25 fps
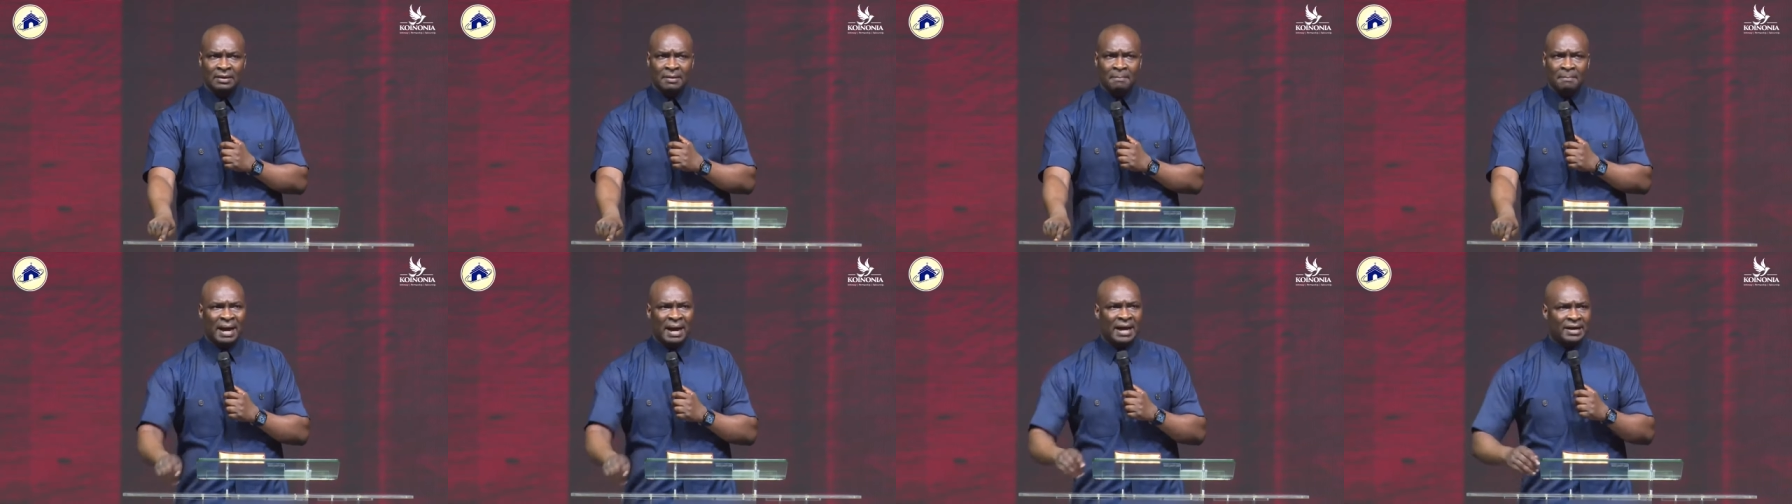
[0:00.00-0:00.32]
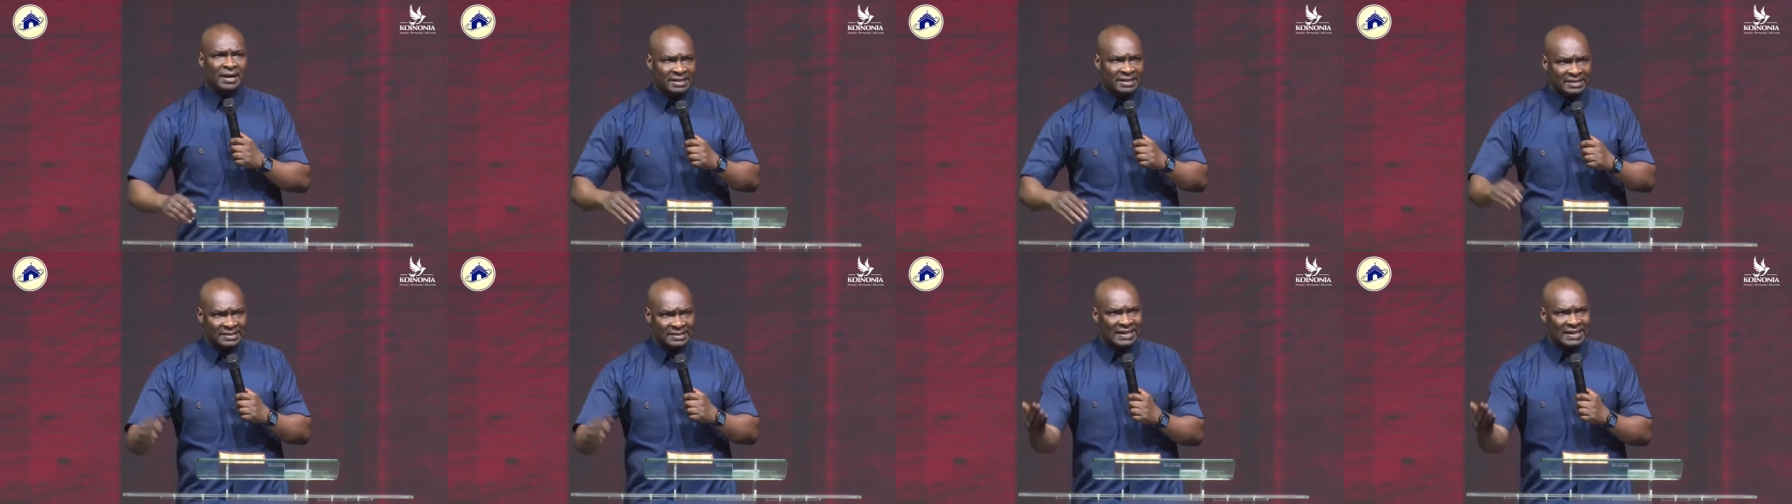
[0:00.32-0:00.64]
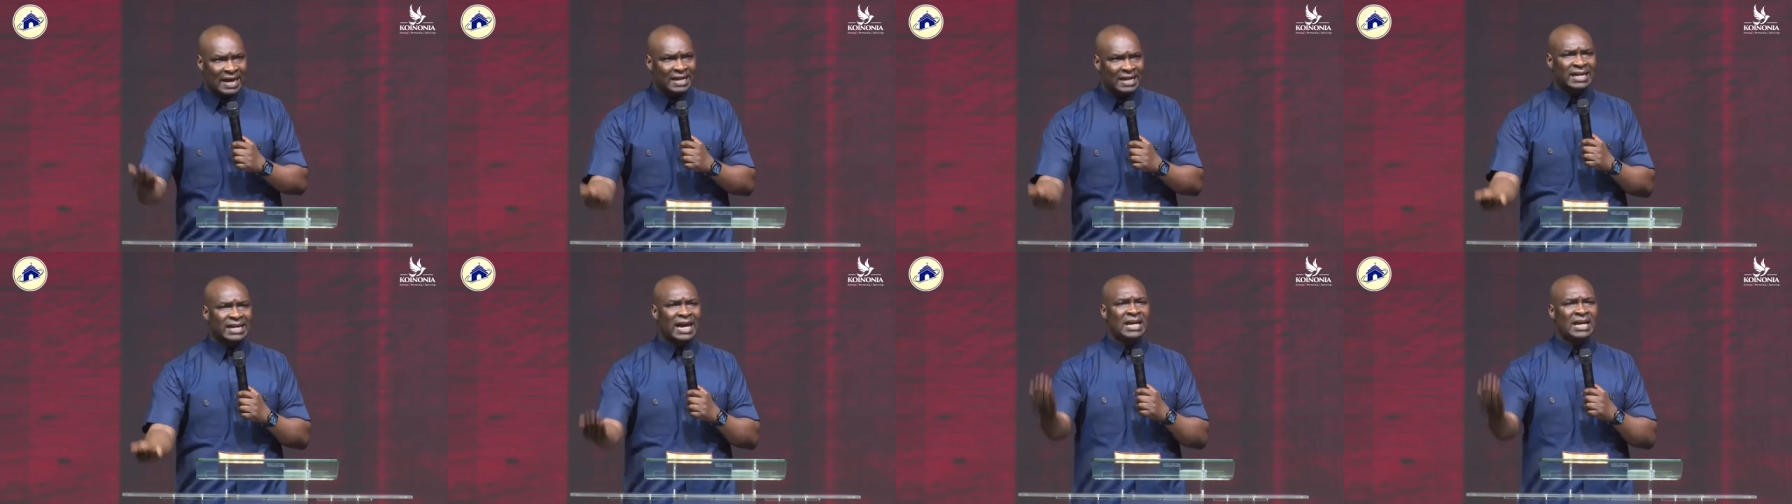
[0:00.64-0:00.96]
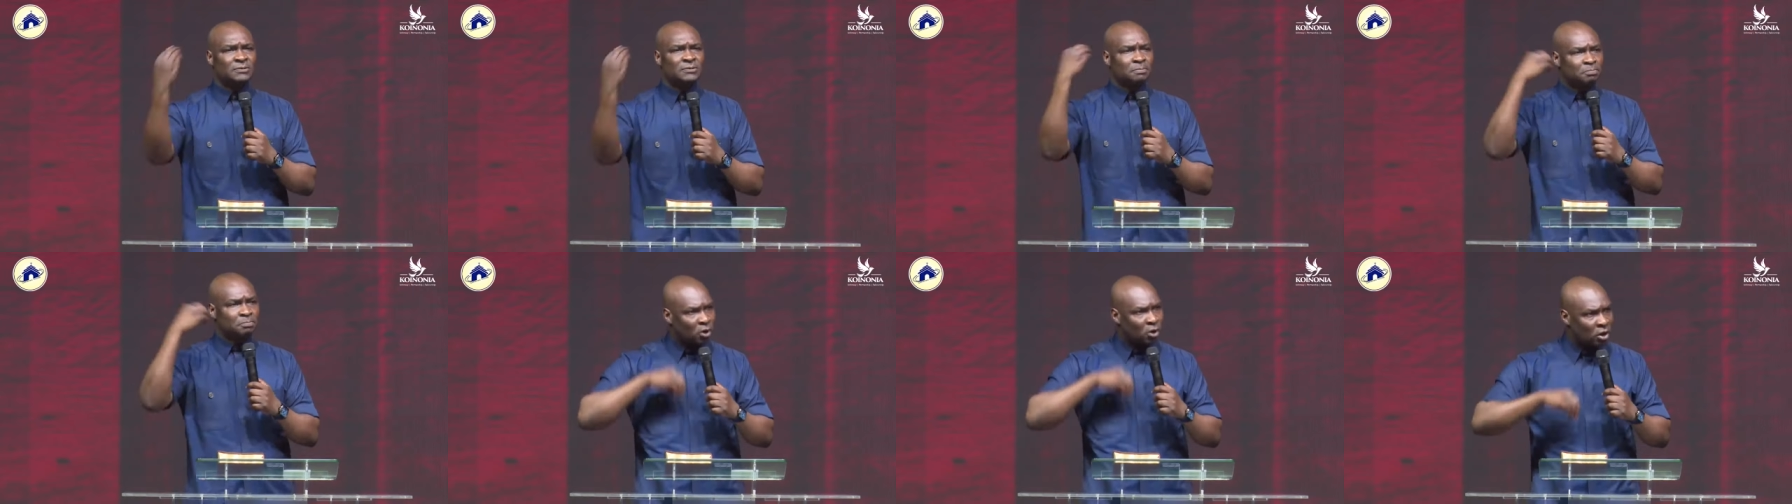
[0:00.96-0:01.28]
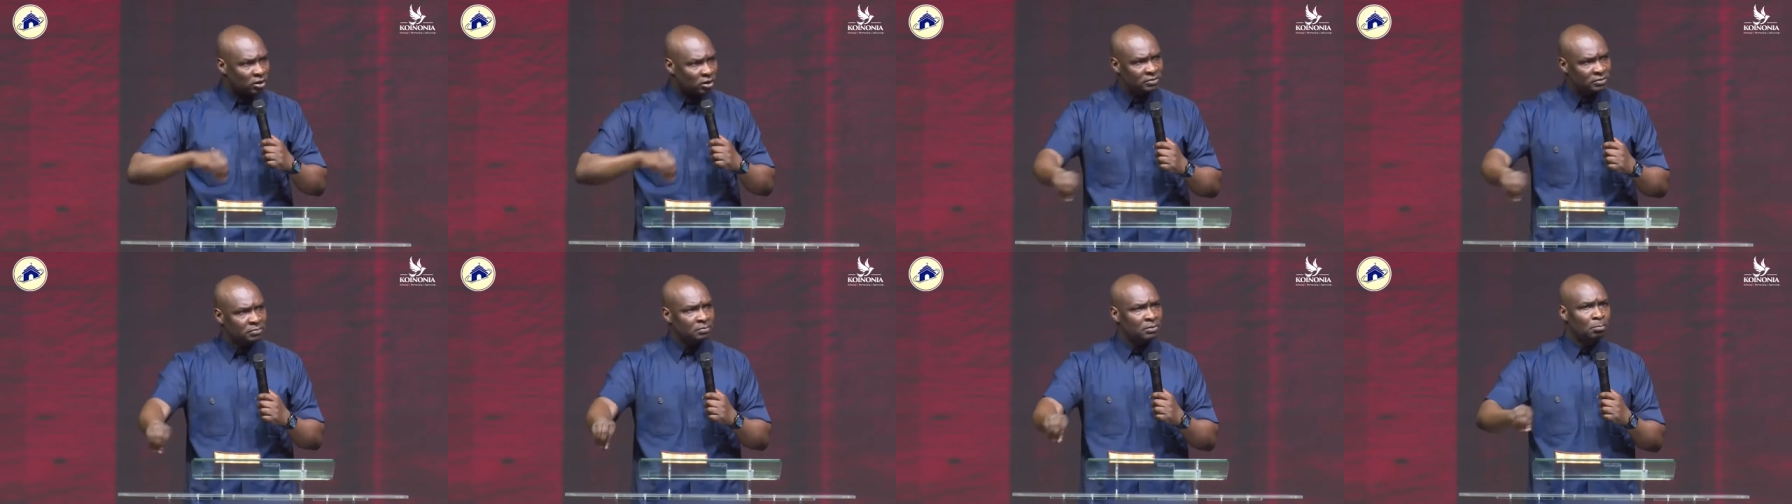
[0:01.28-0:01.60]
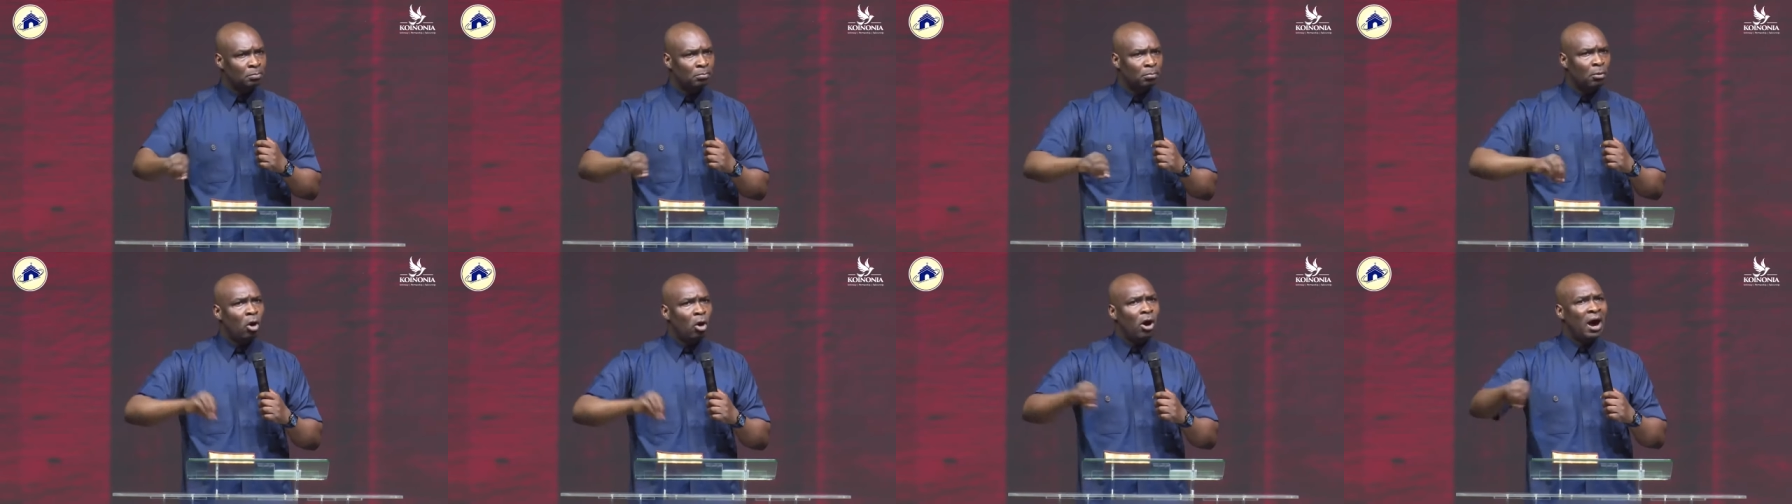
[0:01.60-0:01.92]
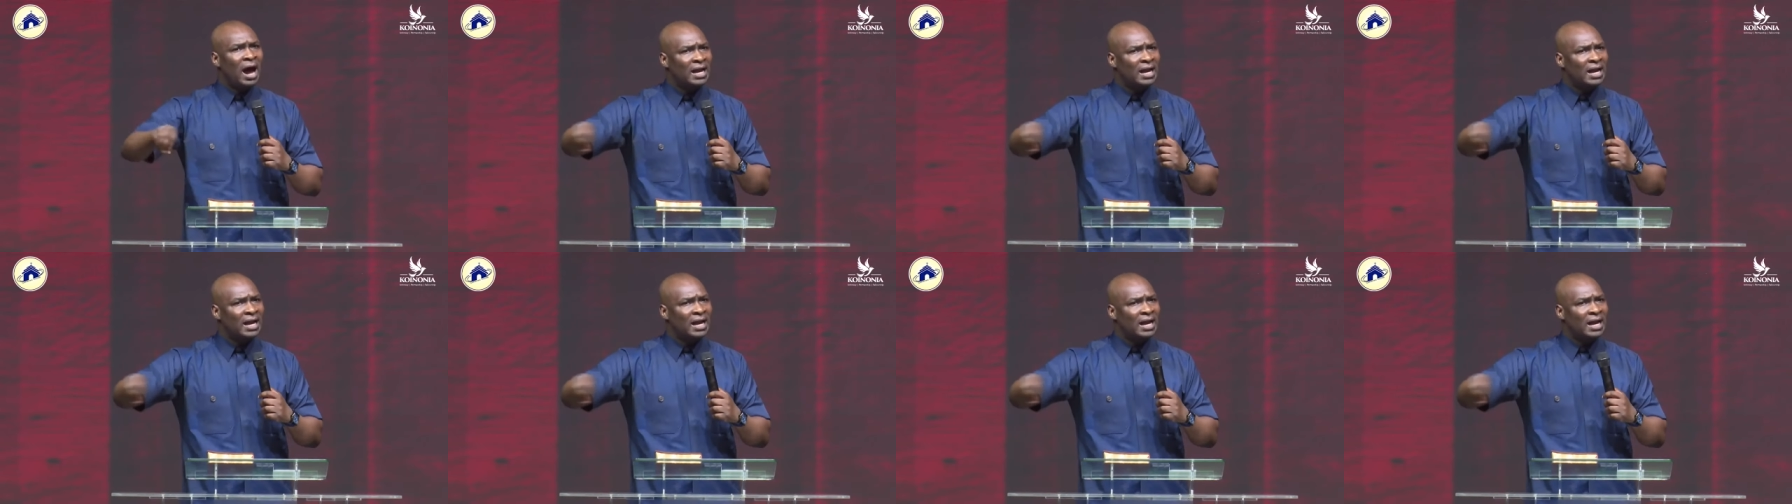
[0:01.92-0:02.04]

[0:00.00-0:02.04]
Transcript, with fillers: My research has brought more